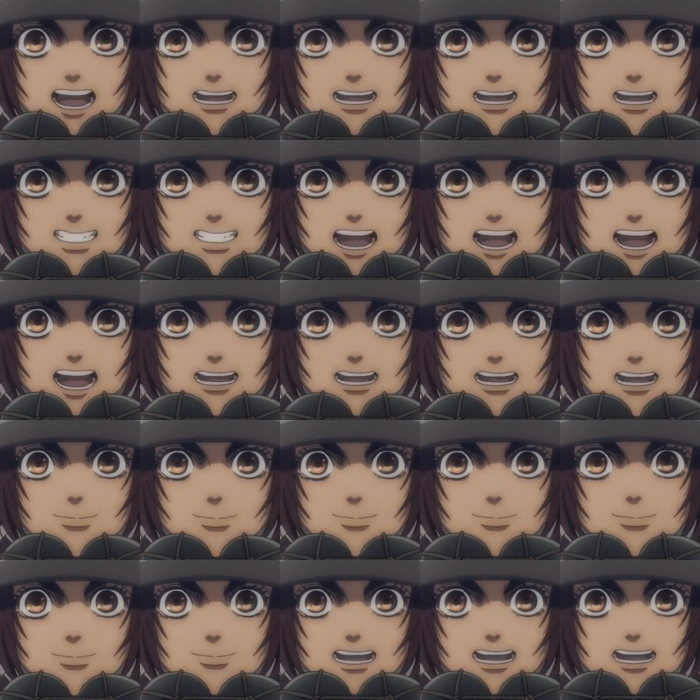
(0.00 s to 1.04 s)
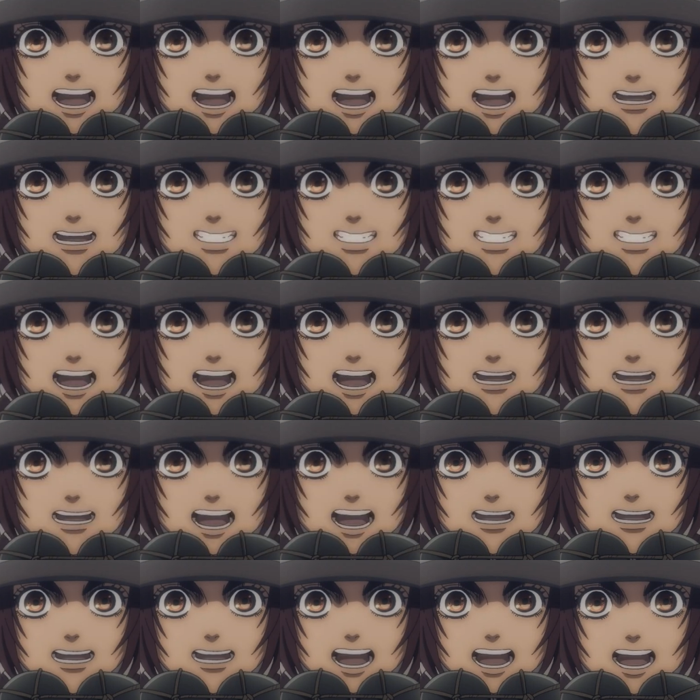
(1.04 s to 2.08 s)
If you'll let me, I'm sure that I
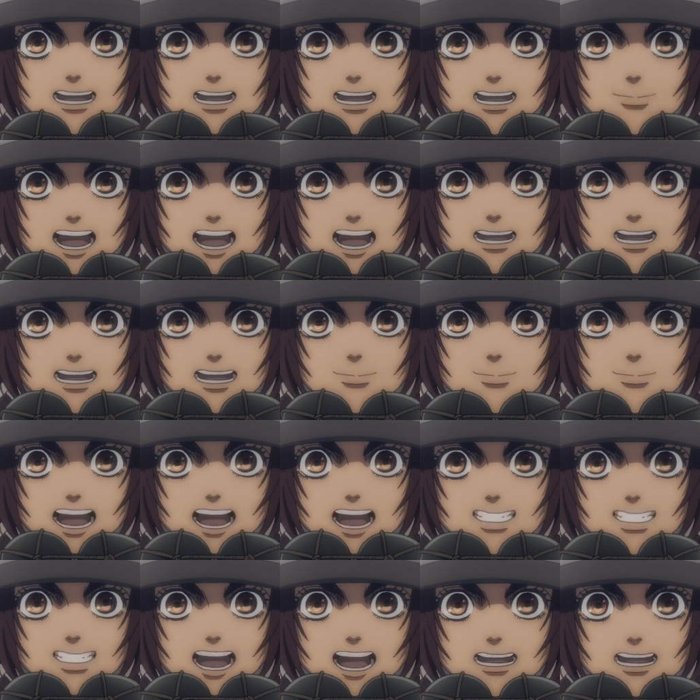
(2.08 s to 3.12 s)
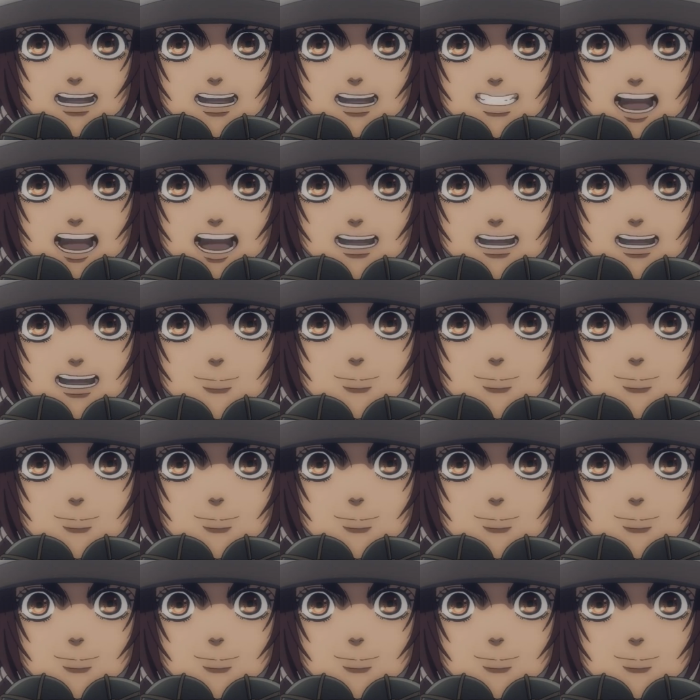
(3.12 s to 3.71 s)
can take out that armored train by myself.